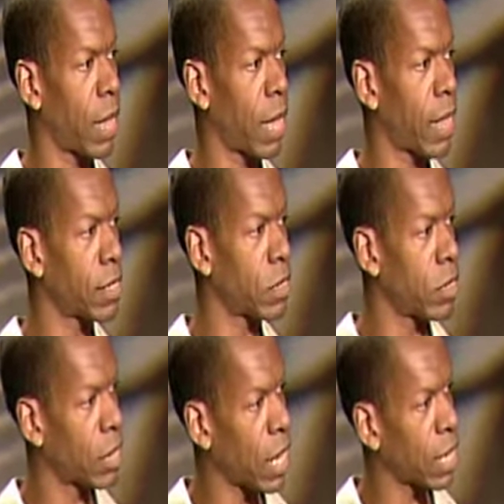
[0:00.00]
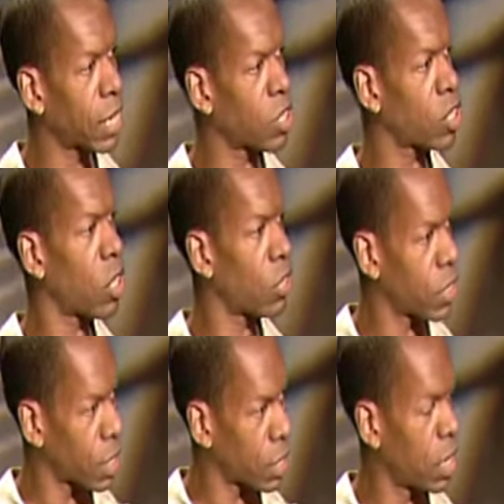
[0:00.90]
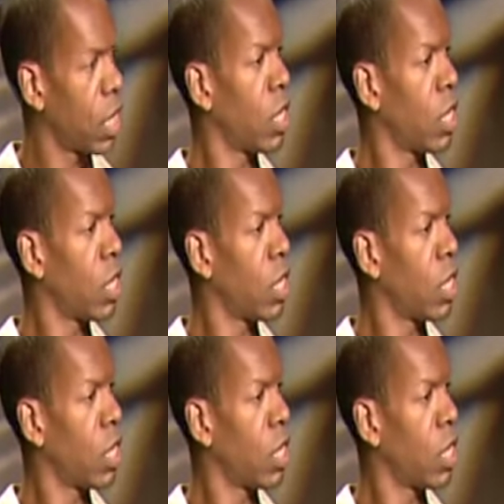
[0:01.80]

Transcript: like as a design consultant,